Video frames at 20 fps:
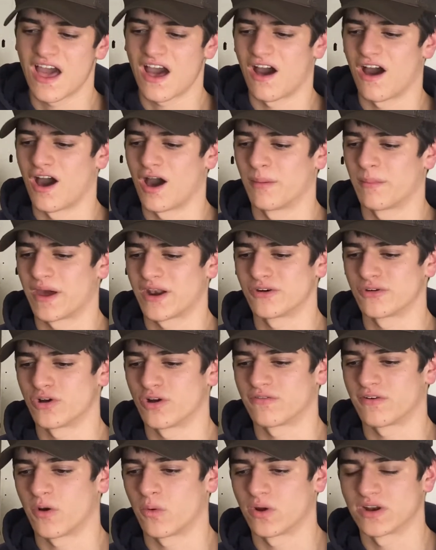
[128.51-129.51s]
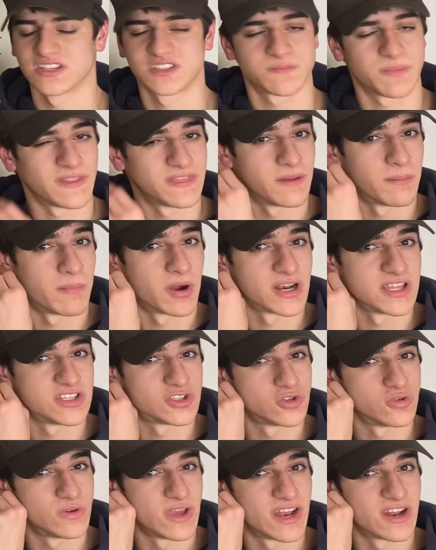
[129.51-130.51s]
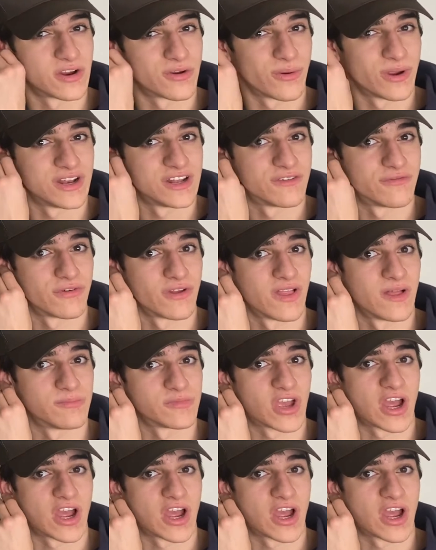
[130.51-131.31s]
I don't know if I want to spend the money to get it graded for them